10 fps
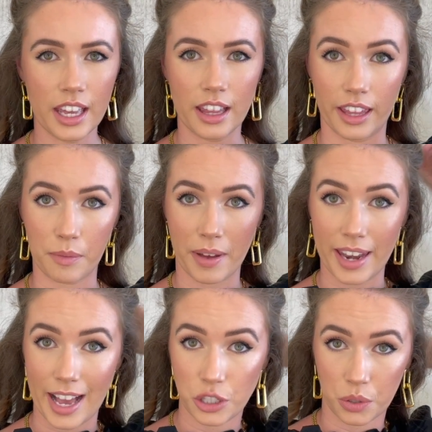like my
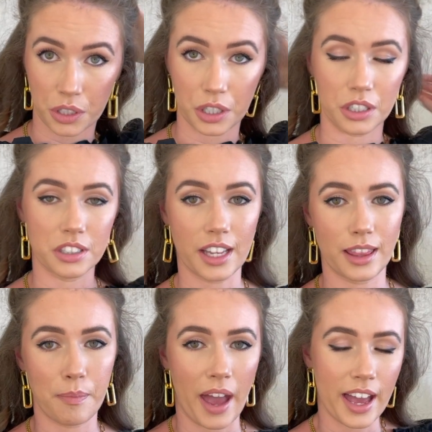natural curls at the
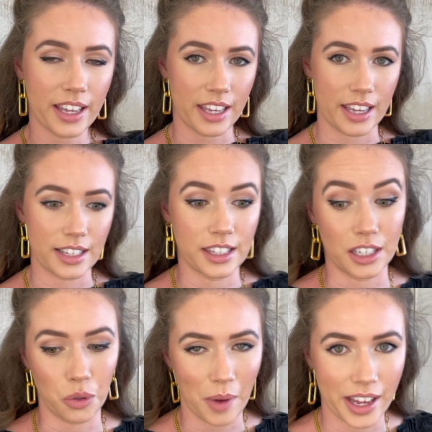back, and
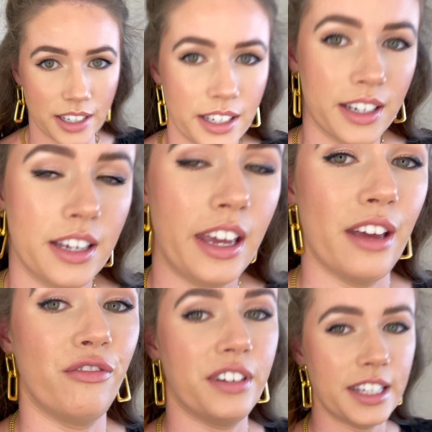still wet
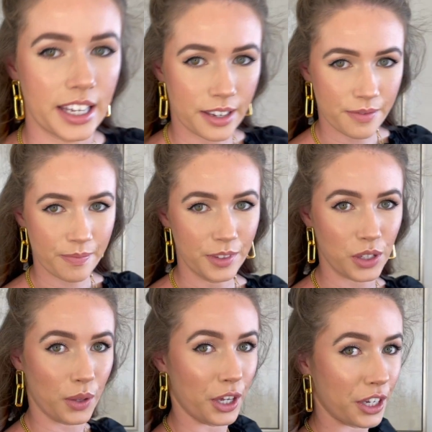and frizzy. So
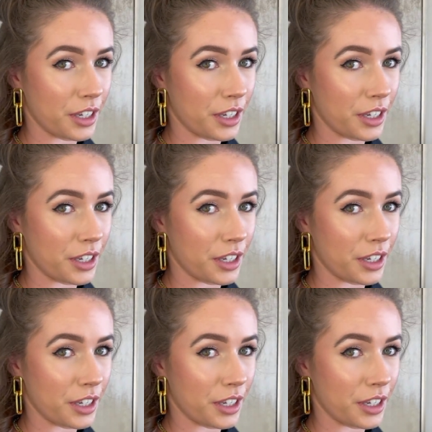look.